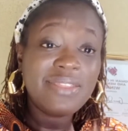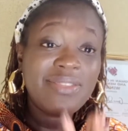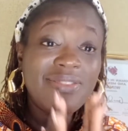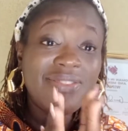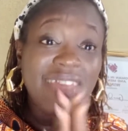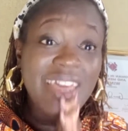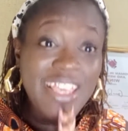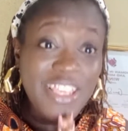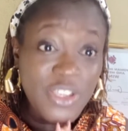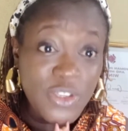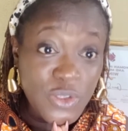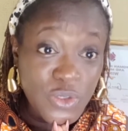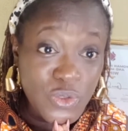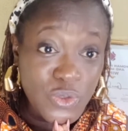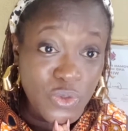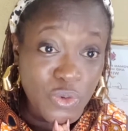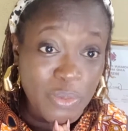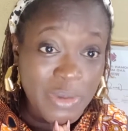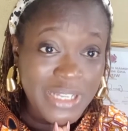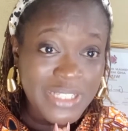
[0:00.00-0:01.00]
Thank you
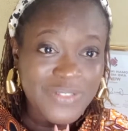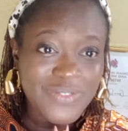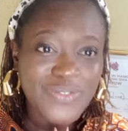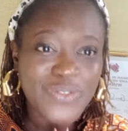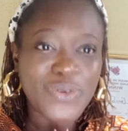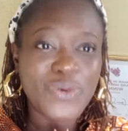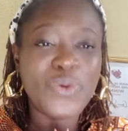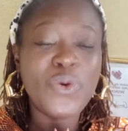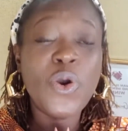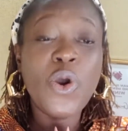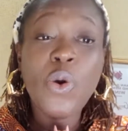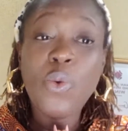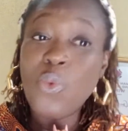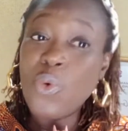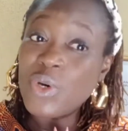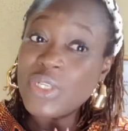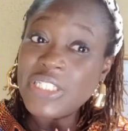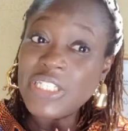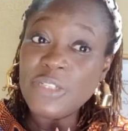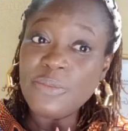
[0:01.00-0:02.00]
so much for
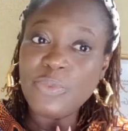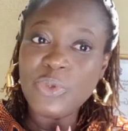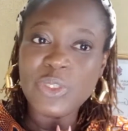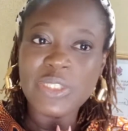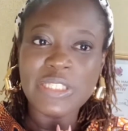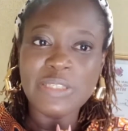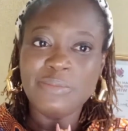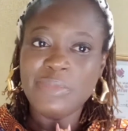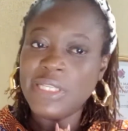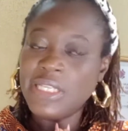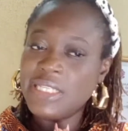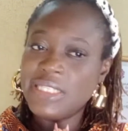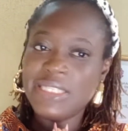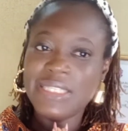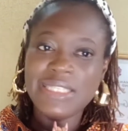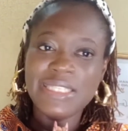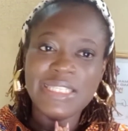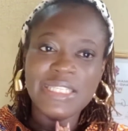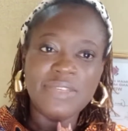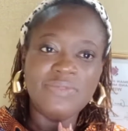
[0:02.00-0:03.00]
watching Possibility
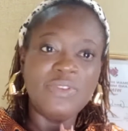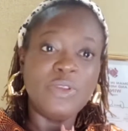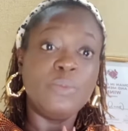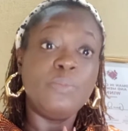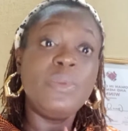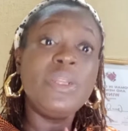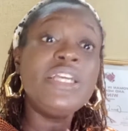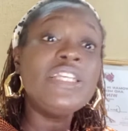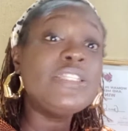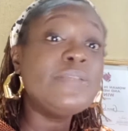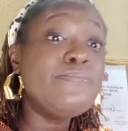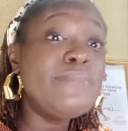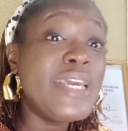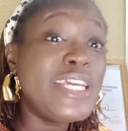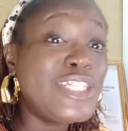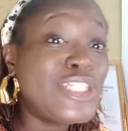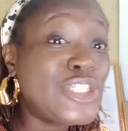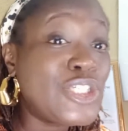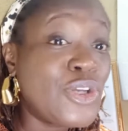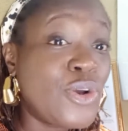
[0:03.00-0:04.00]
TV. Please make
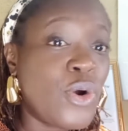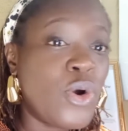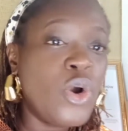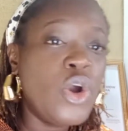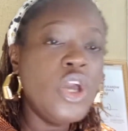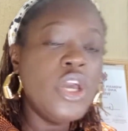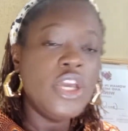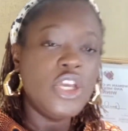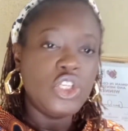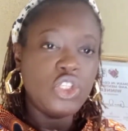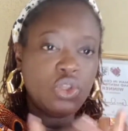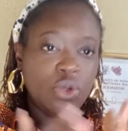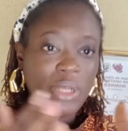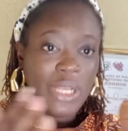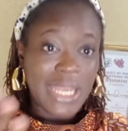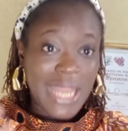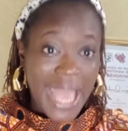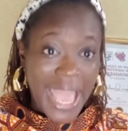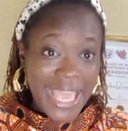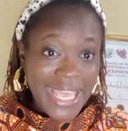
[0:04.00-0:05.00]
sure you
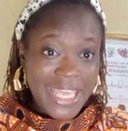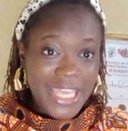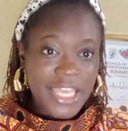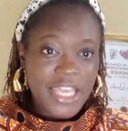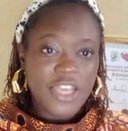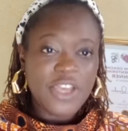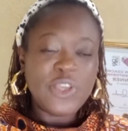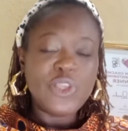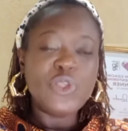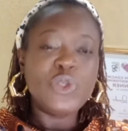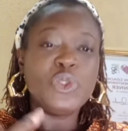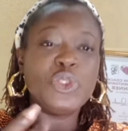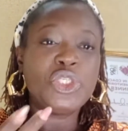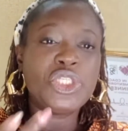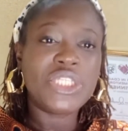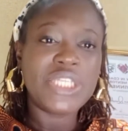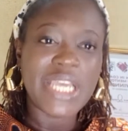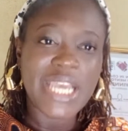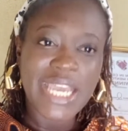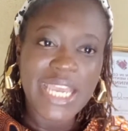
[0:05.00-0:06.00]
like, you
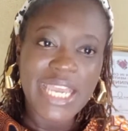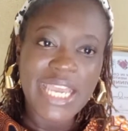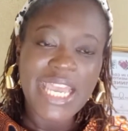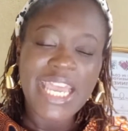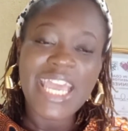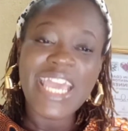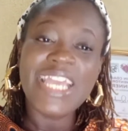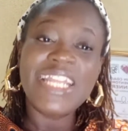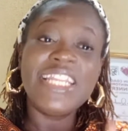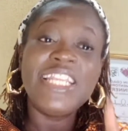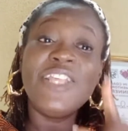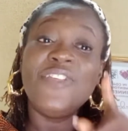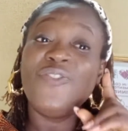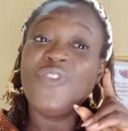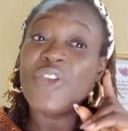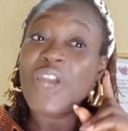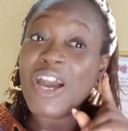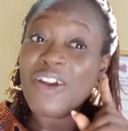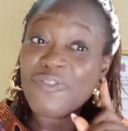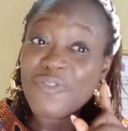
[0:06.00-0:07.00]
share, and if you
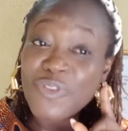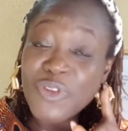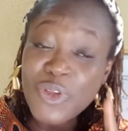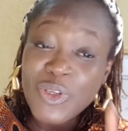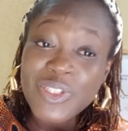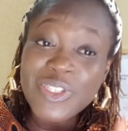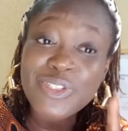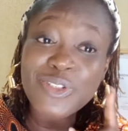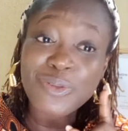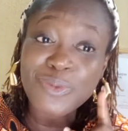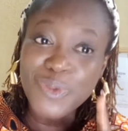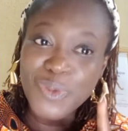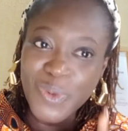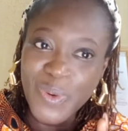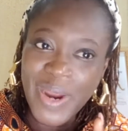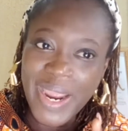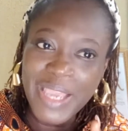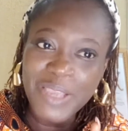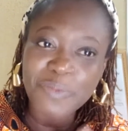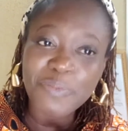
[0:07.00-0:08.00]
have not
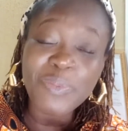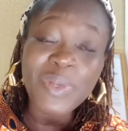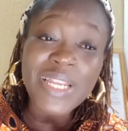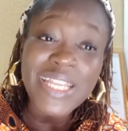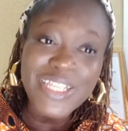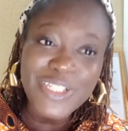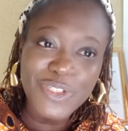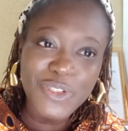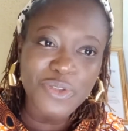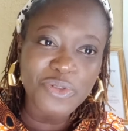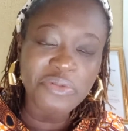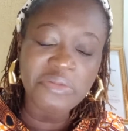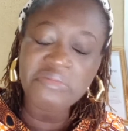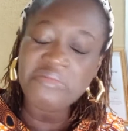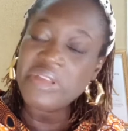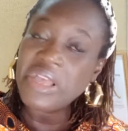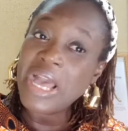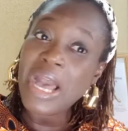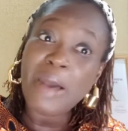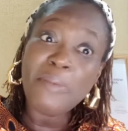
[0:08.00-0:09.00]
subscribed, please do.
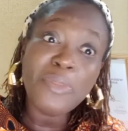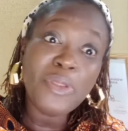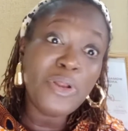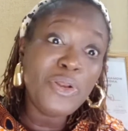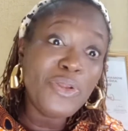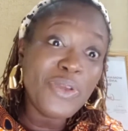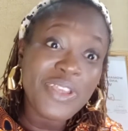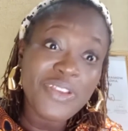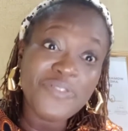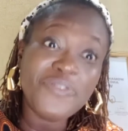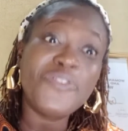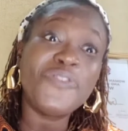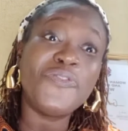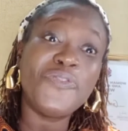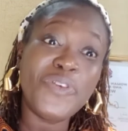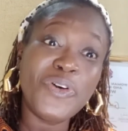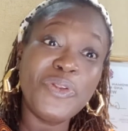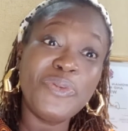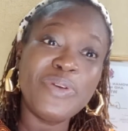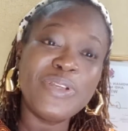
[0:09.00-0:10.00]
I'm not looking for
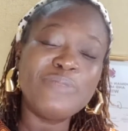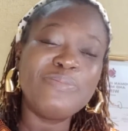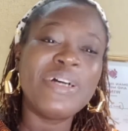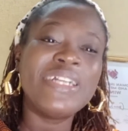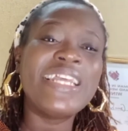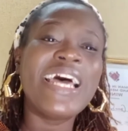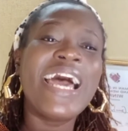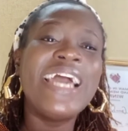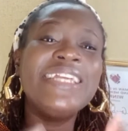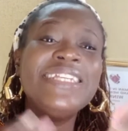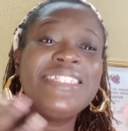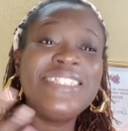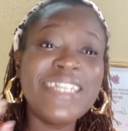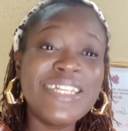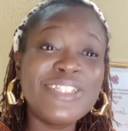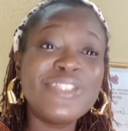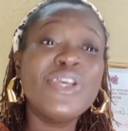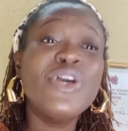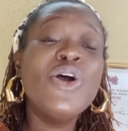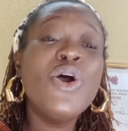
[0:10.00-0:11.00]
followers, but I
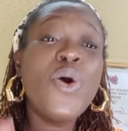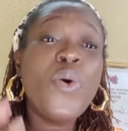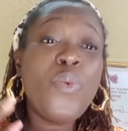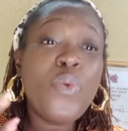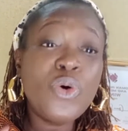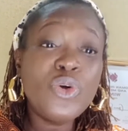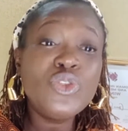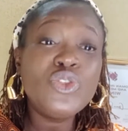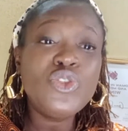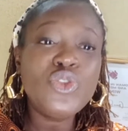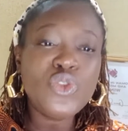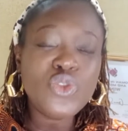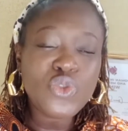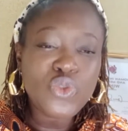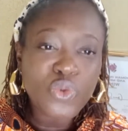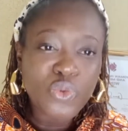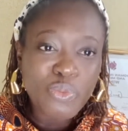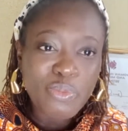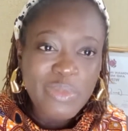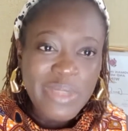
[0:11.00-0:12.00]
just want you
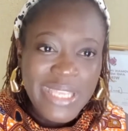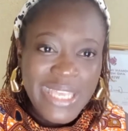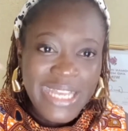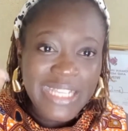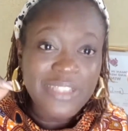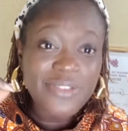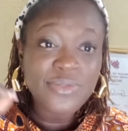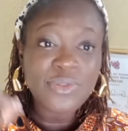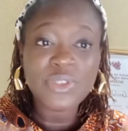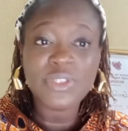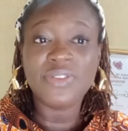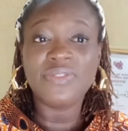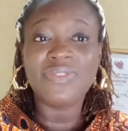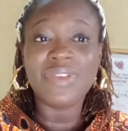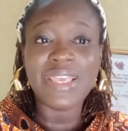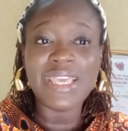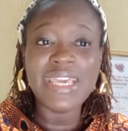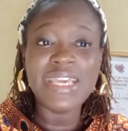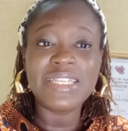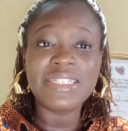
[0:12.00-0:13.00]
to get
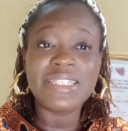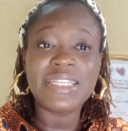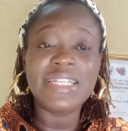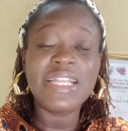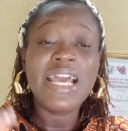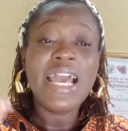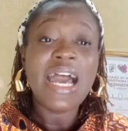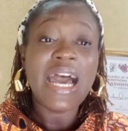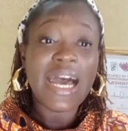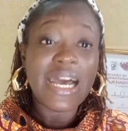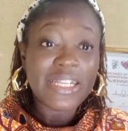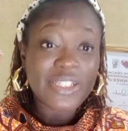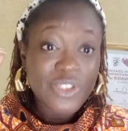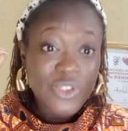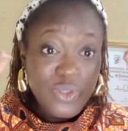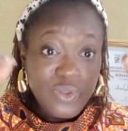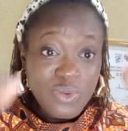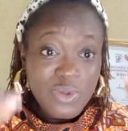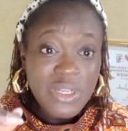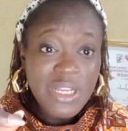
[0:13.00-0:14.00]
notification as
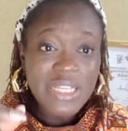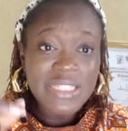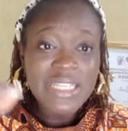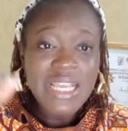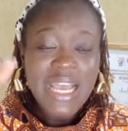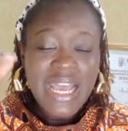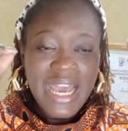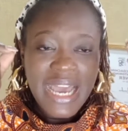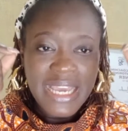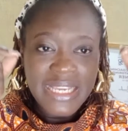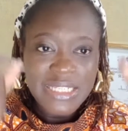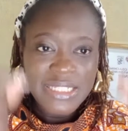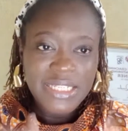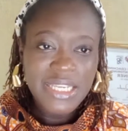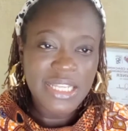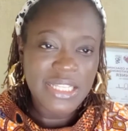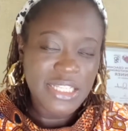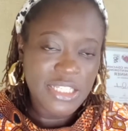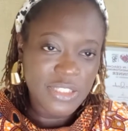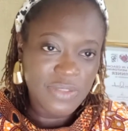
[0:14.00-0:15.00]
soon as I share
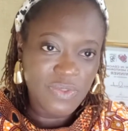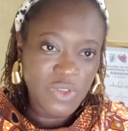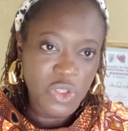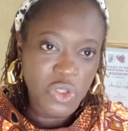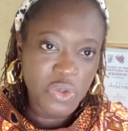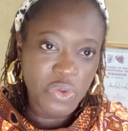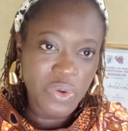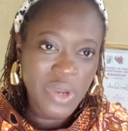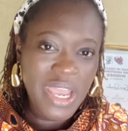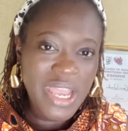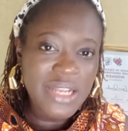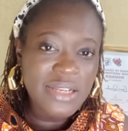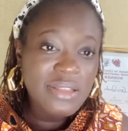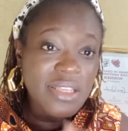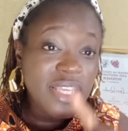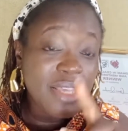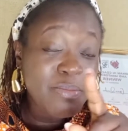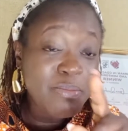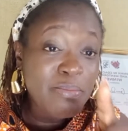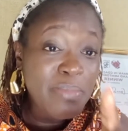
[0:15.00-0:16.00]
this video.
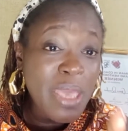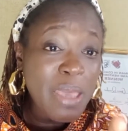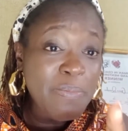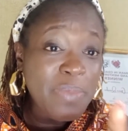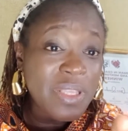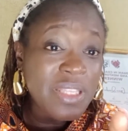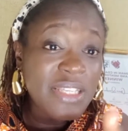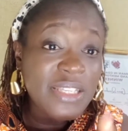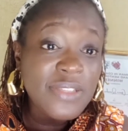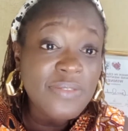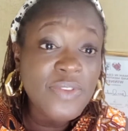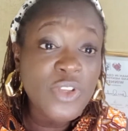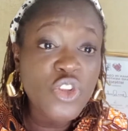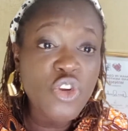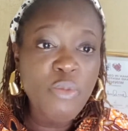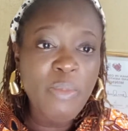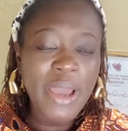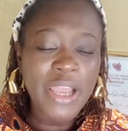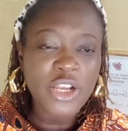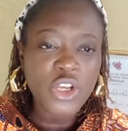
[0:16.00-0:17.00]
And maybe this video
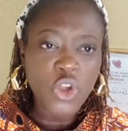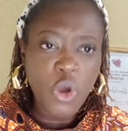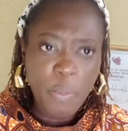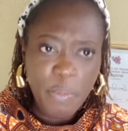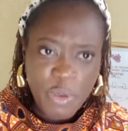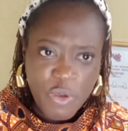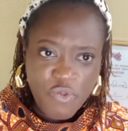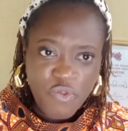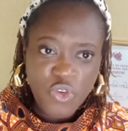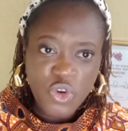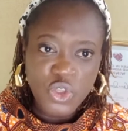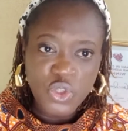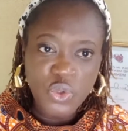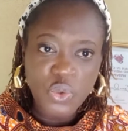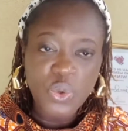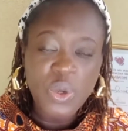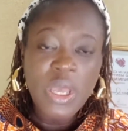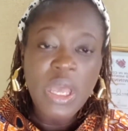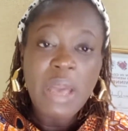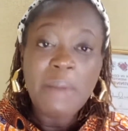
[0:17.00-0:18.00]
might not be for
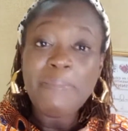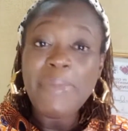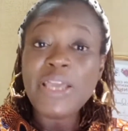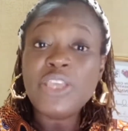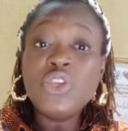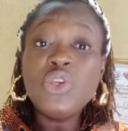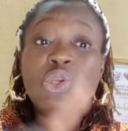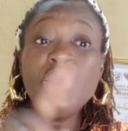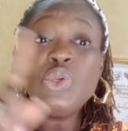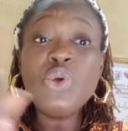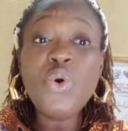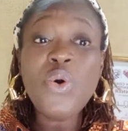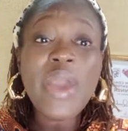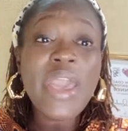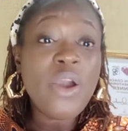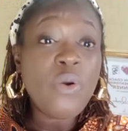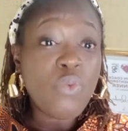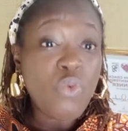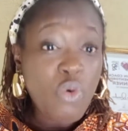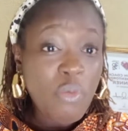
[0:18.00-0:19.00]
you, but you know
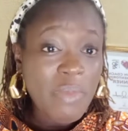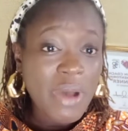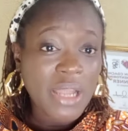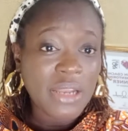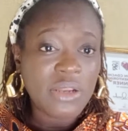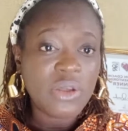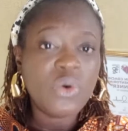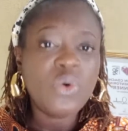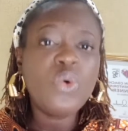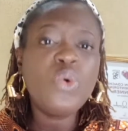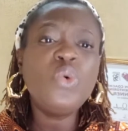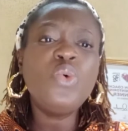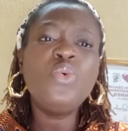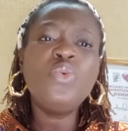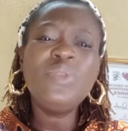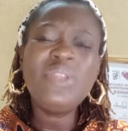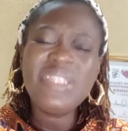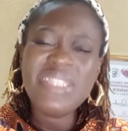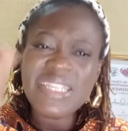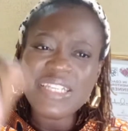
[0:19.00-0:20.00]
a woman who
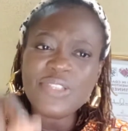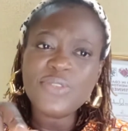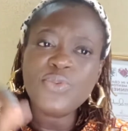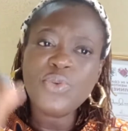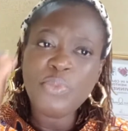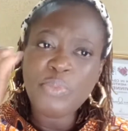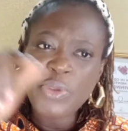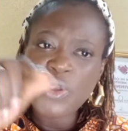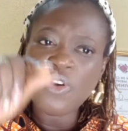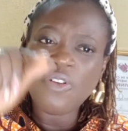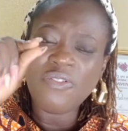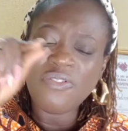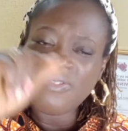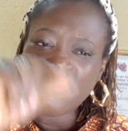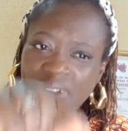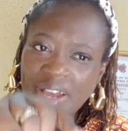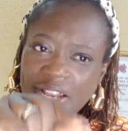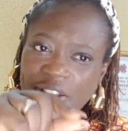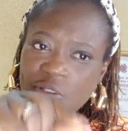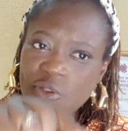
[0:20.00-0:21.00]
this will be of
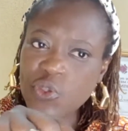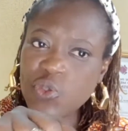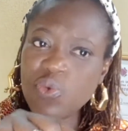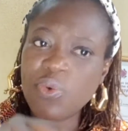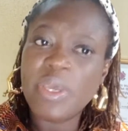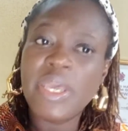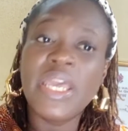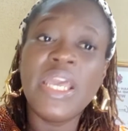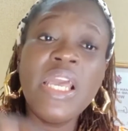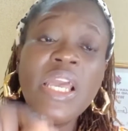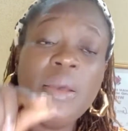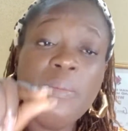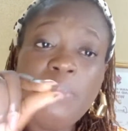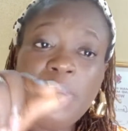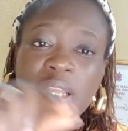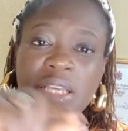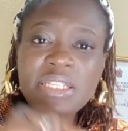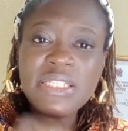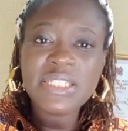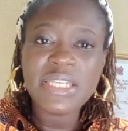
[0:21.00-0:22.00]
value to her.
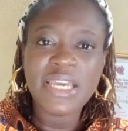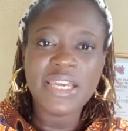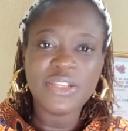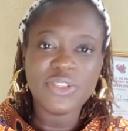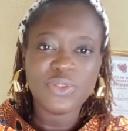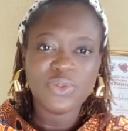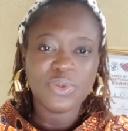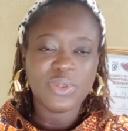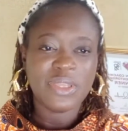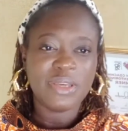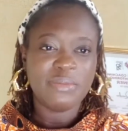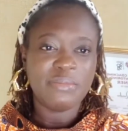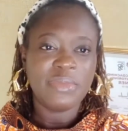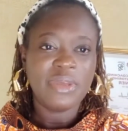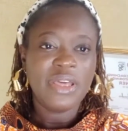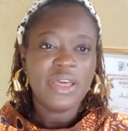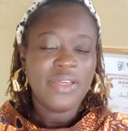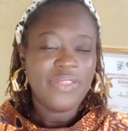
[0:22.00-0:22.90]
Please share it to them.